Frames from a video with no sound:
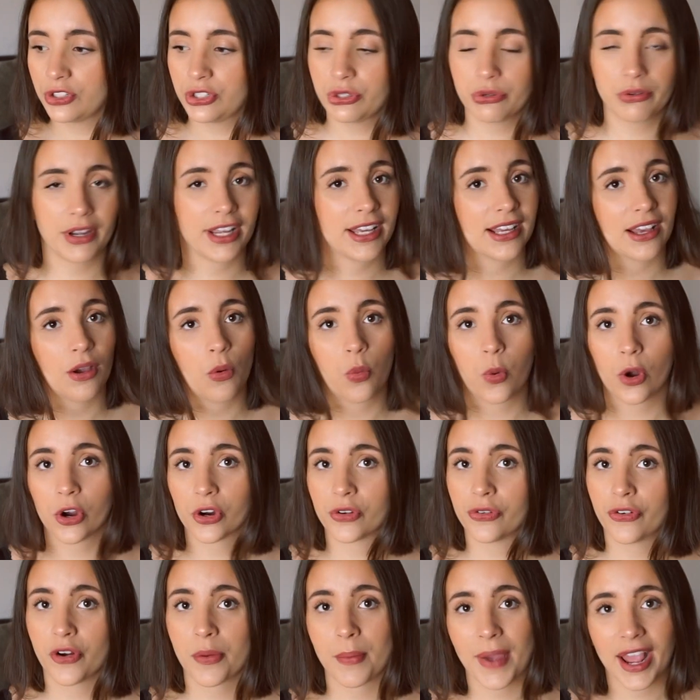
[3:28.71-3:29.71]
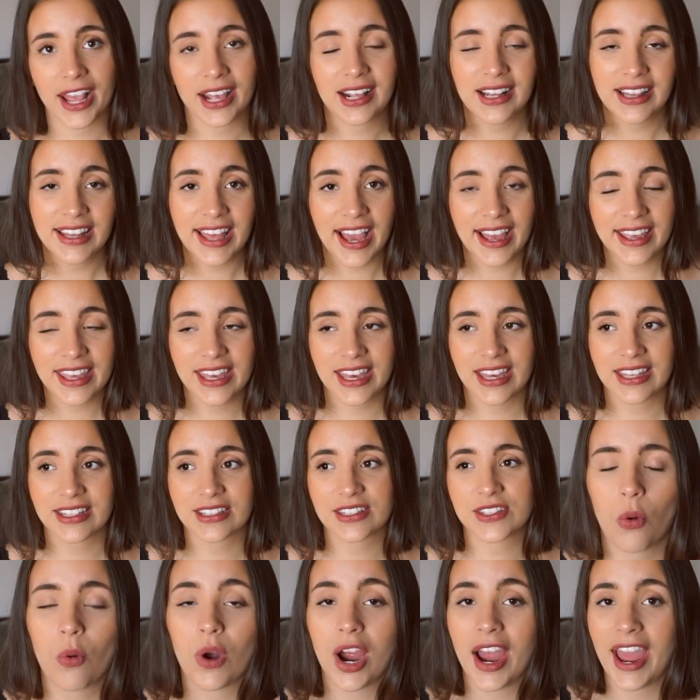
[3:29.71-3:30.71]
doing work for my
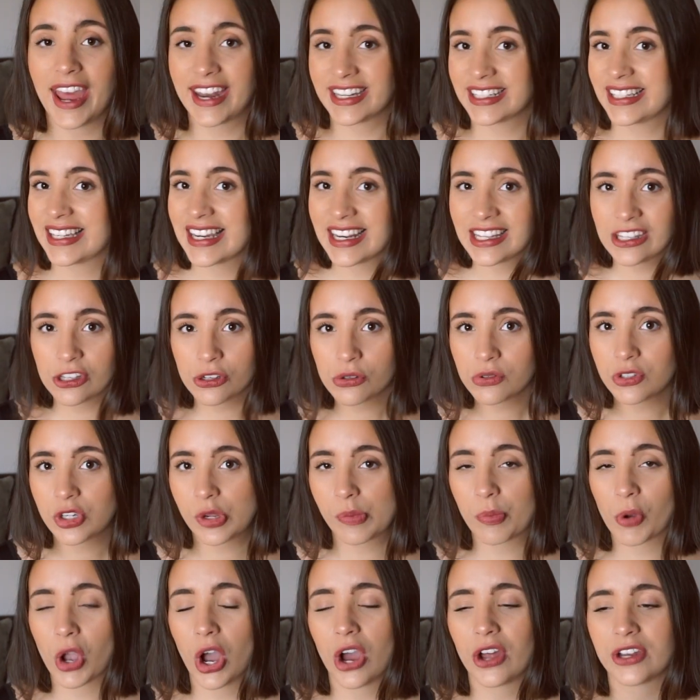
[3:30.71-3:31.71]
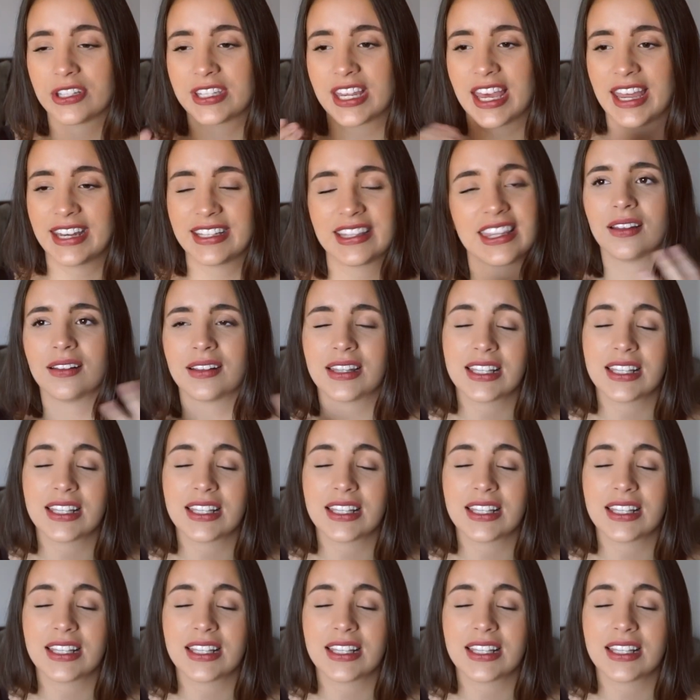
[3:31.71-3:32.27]
clients or editing YouTube content,